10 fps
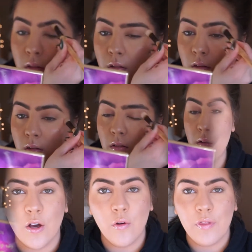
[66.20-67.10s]
Alright,
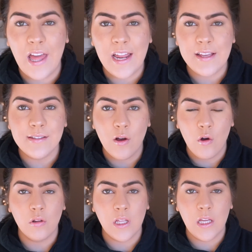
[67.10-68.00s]
so that is the
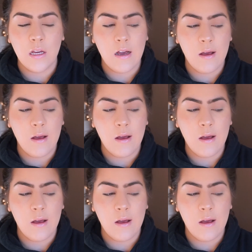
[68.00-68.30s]
only